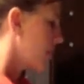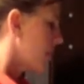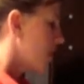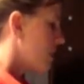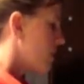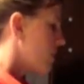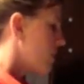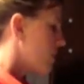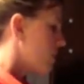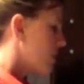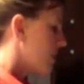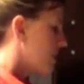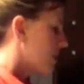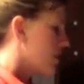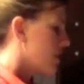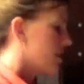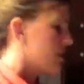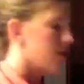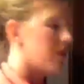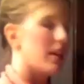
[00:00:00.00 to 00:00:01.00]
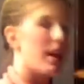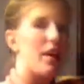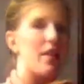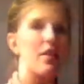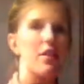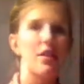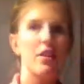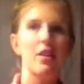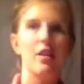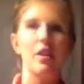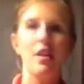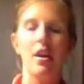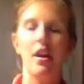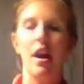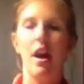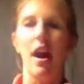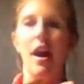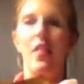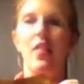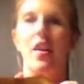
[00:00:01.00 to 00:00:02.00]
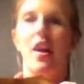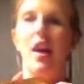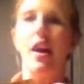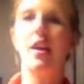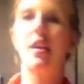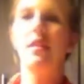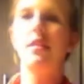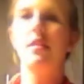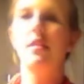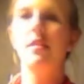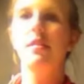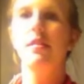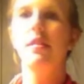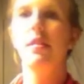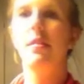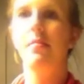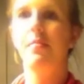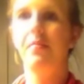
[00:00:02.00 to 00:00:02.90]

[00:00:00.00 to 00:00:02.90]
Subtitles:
going to use pieces of leather on the ends.